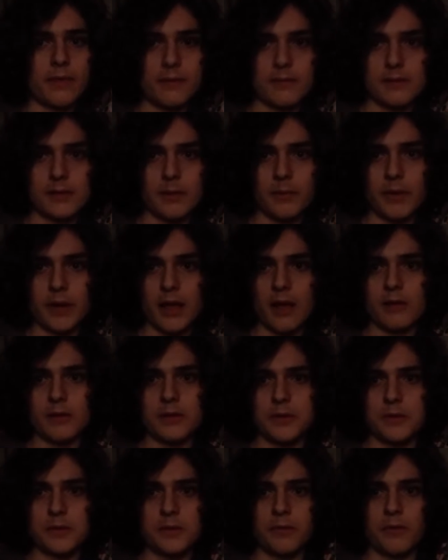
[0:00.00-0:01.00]
somebody else
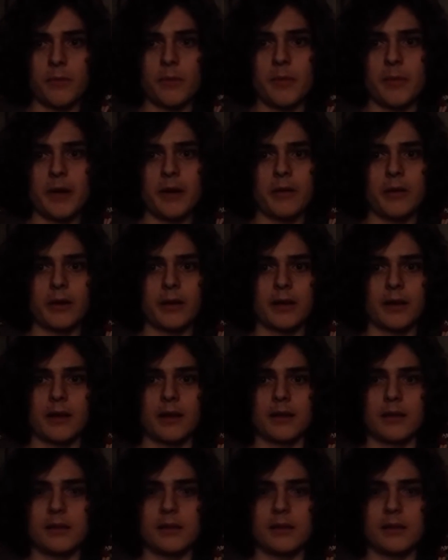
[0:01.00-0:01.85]
who's from America.